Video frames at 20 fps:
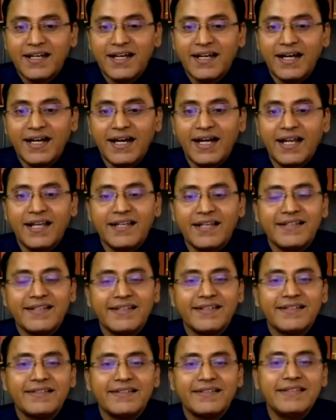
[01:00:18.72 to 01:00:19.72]
and
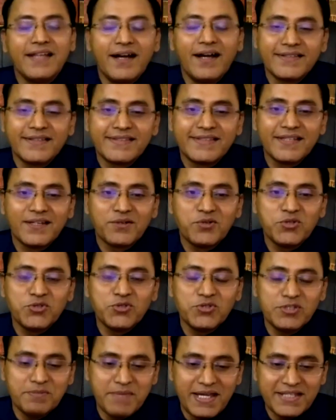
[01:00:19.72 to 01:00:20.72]
the answer. Could you
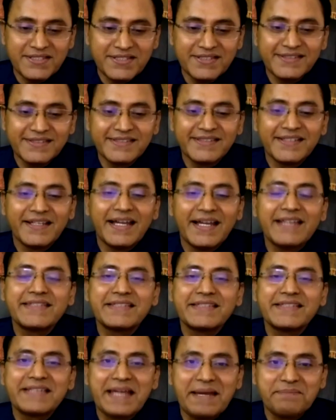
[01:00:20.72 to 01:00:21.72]
imagine as it
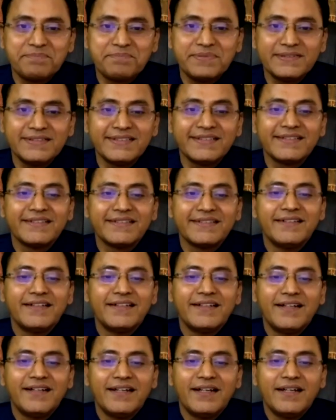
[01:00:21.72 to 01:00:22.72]
happened?
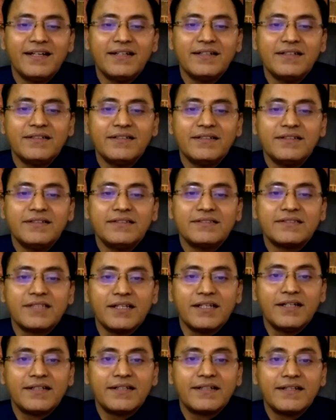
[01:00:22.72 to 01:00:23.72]

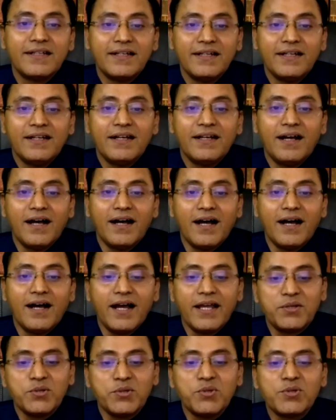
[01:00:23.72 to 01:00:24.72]
Sir, I
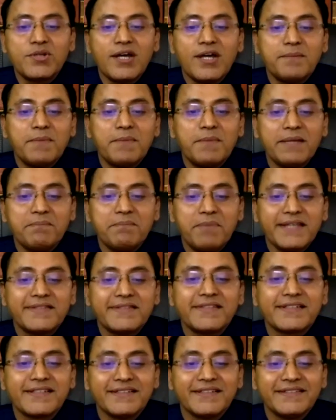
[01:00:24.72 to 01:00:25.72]
rode on my bicycle.